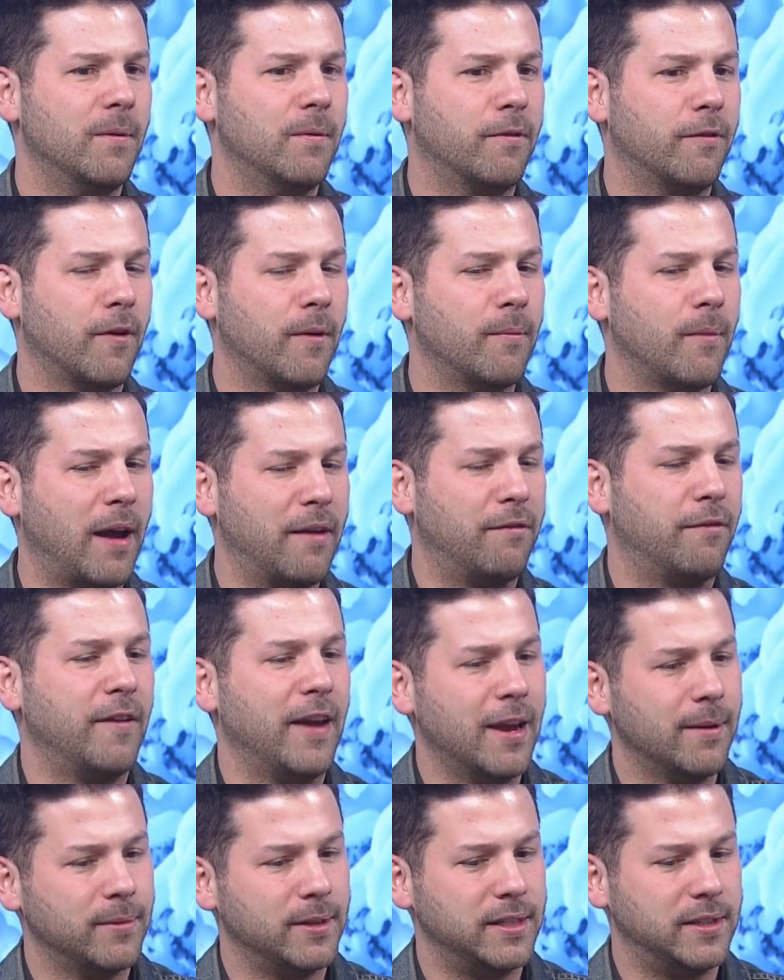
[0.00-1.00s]
from my
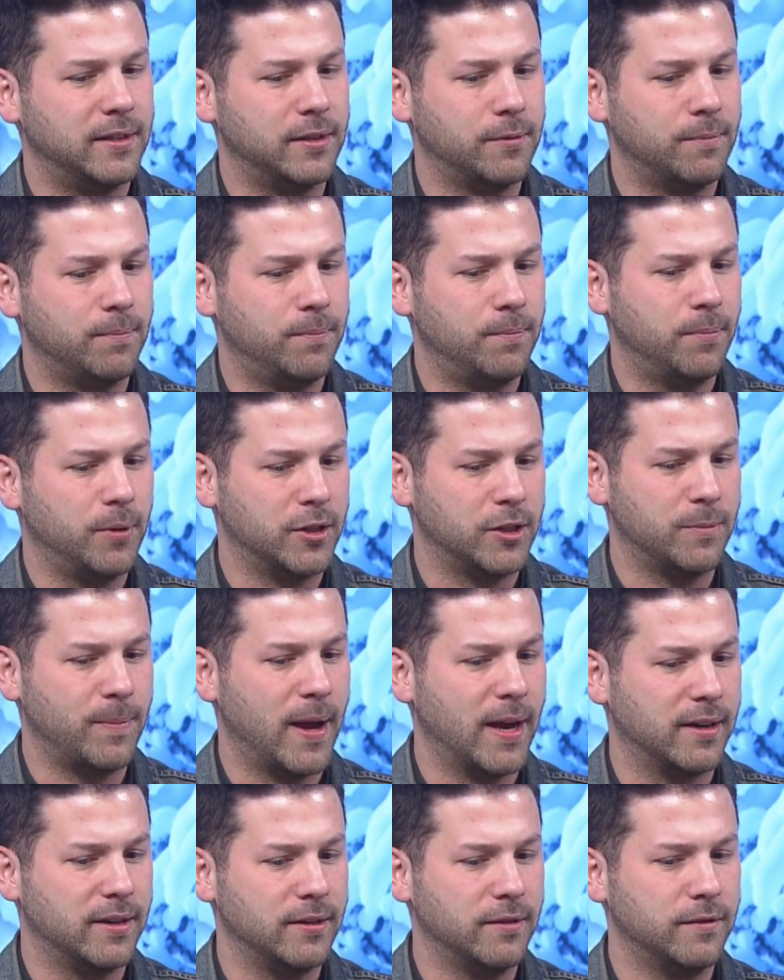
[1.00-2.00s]
family's
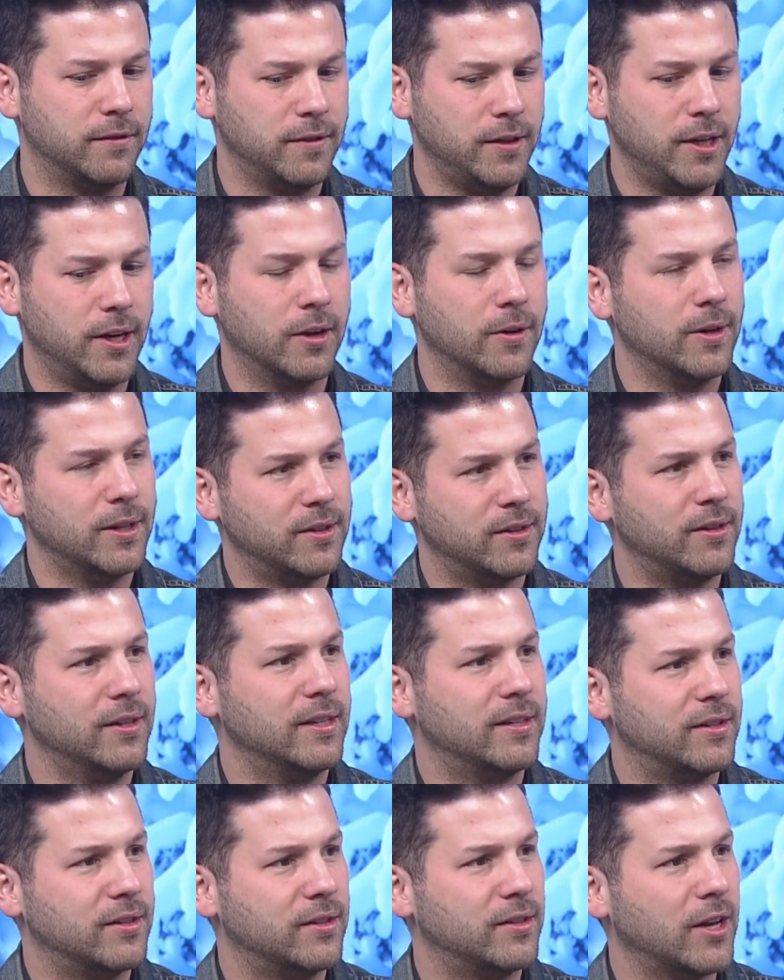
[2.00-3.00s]
perspective, you know, it's
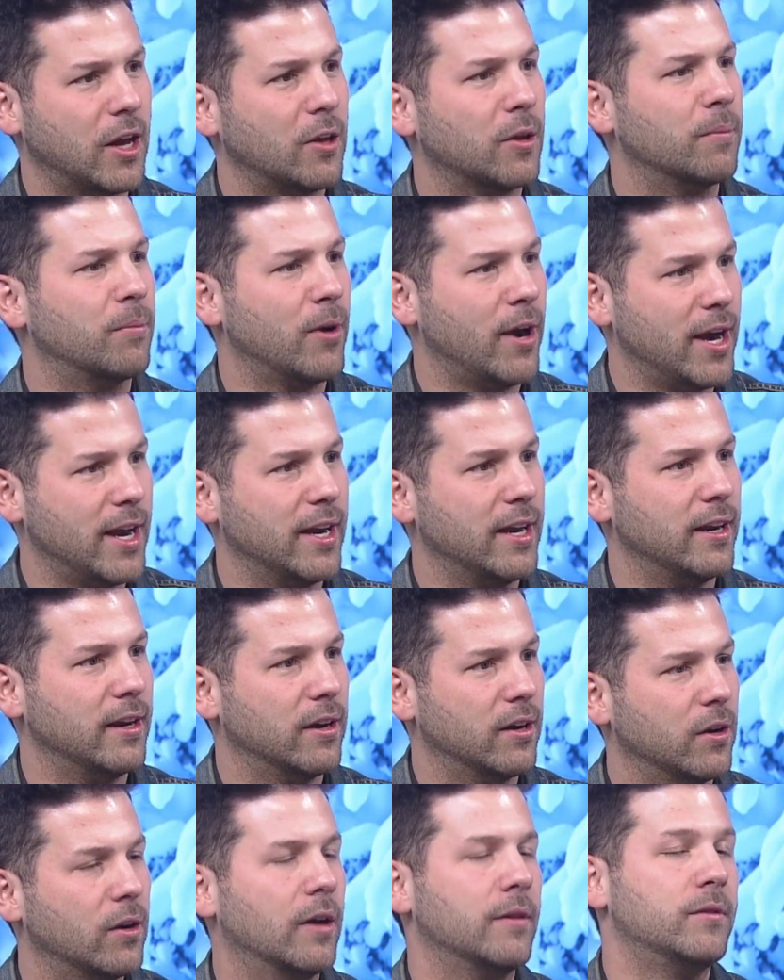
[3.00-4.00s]
it's
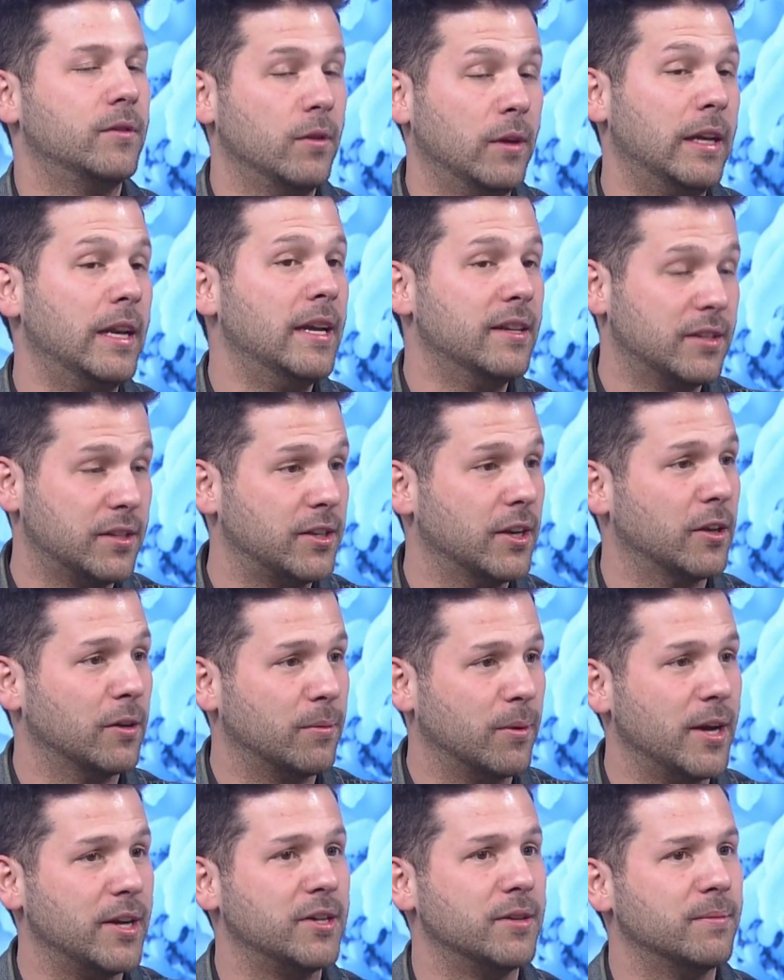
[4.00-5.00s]
celebrating, or it is a
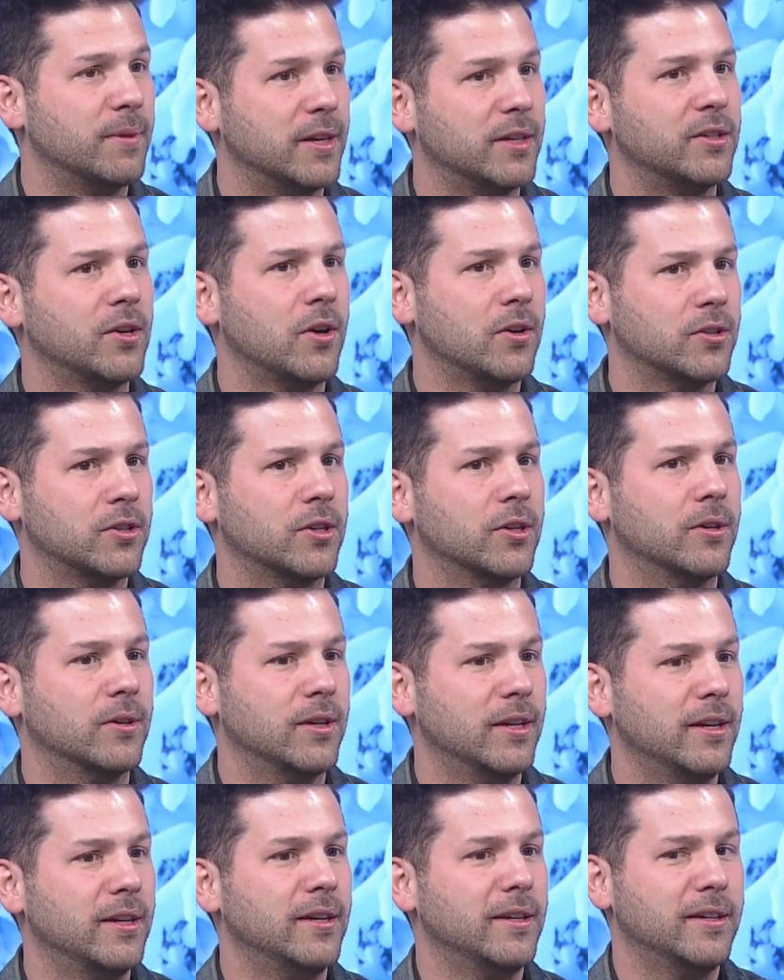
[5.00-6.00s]
celebration, but it's
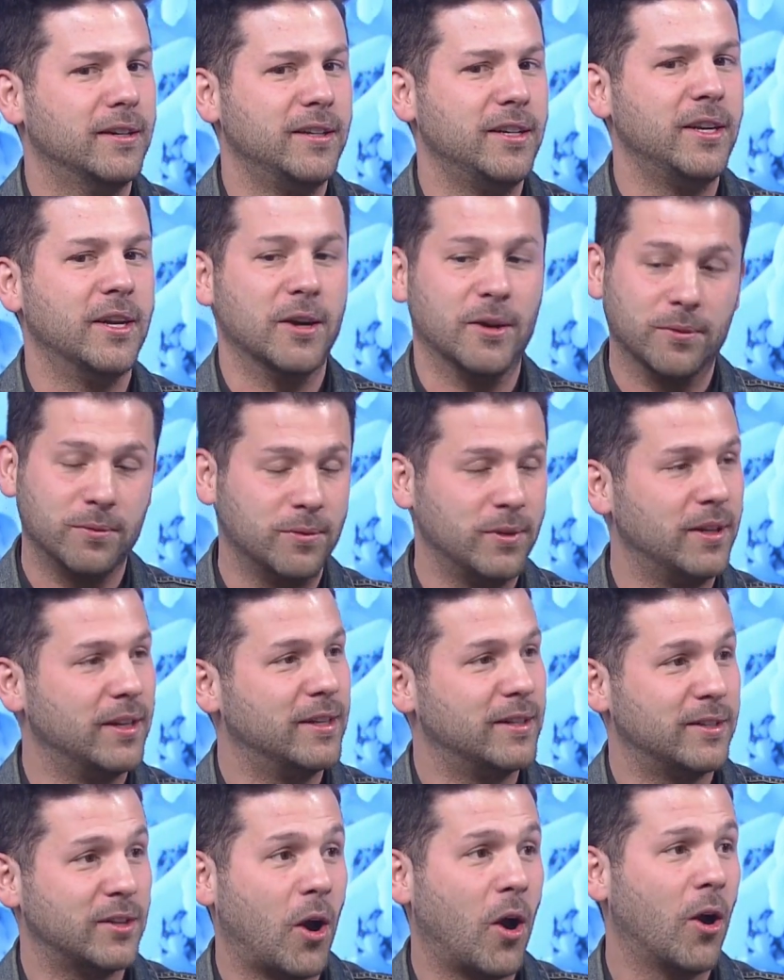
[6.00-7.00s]
also, you know,
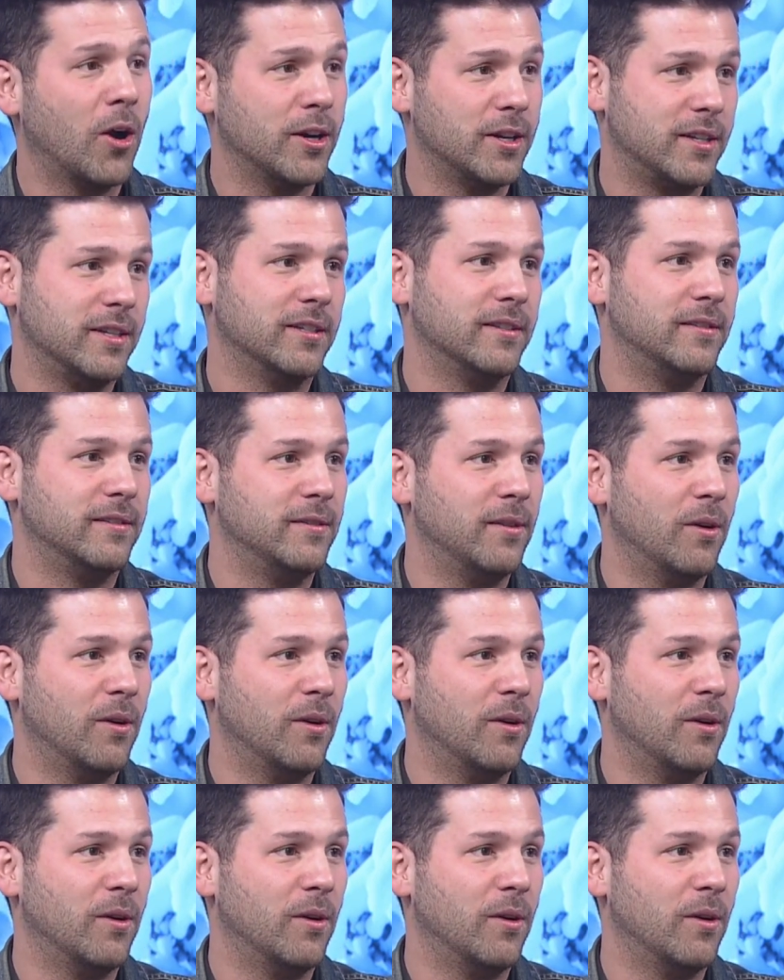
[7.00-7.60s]
it's hard to